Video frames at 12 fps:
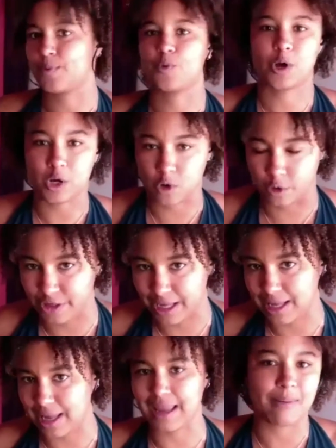critical
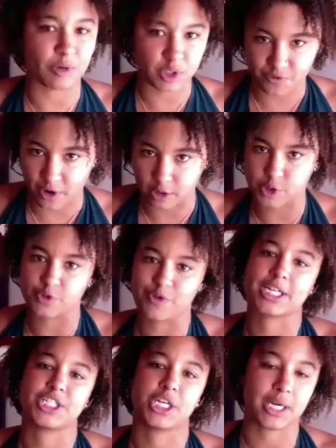thinking, able to follow
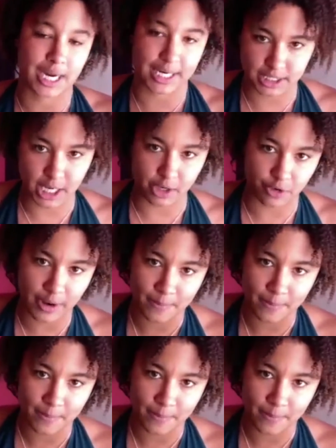direction, etc.